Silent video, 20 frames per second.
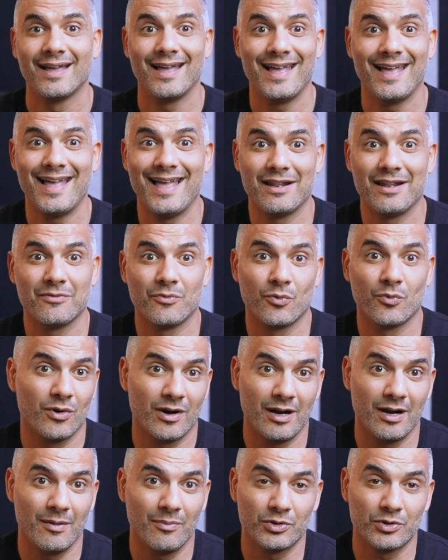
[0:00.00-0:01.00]
and
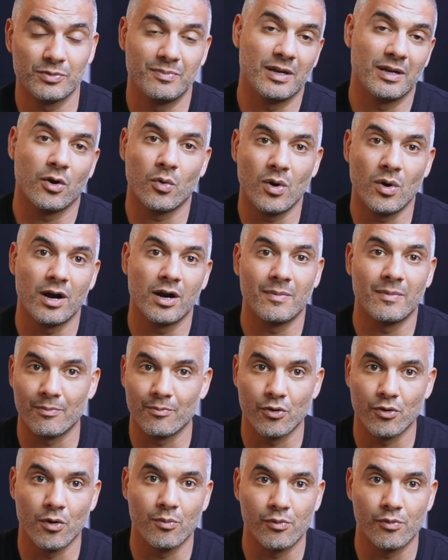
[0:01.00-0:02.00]
were able to be acquired by
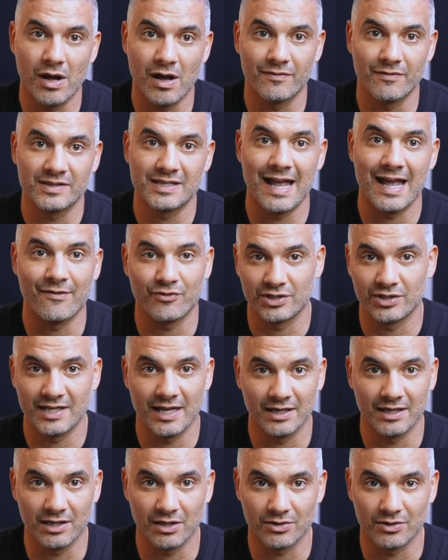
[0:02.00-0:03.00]
ProProfs after
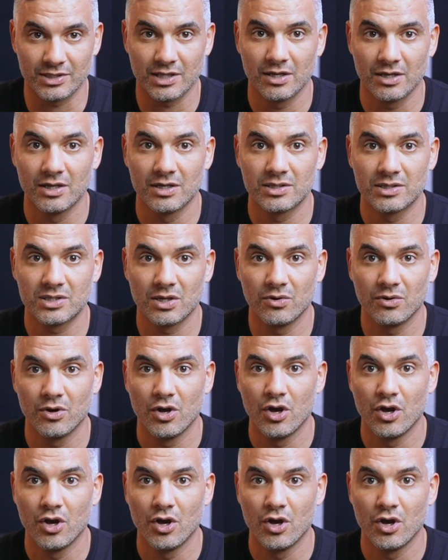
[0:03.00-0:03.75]
10 years. So